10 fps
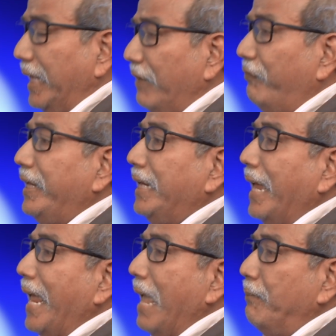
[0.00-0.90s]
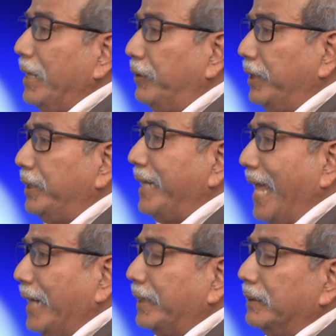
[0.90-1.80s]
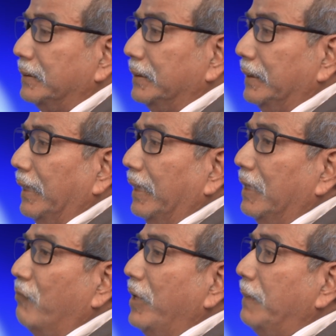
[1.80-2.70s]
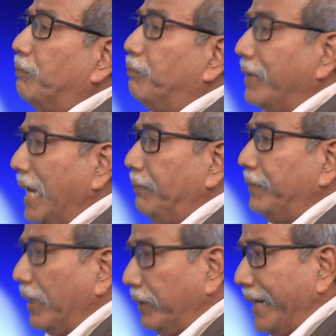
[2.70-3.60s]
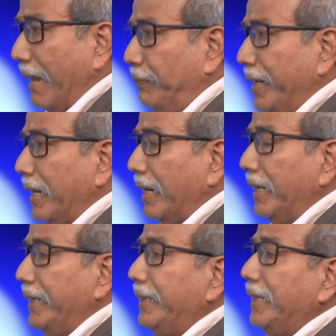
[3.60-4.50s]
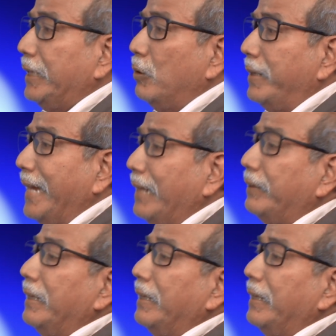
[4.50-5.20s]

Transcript: If in the MACC Act, the word bribe doesn't appear, it is known as